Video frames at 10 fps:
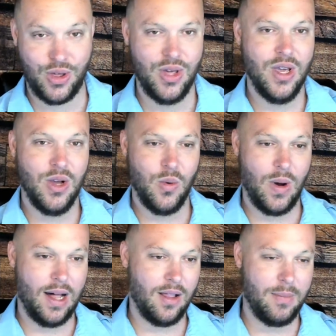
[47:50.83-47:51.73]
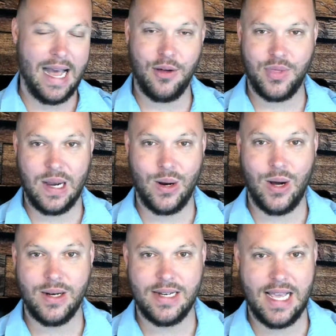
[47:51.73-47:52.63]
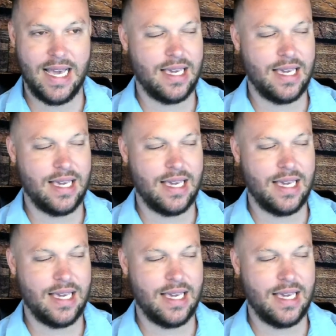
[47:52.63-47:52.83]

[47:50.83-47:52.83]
while I'm out there on deck.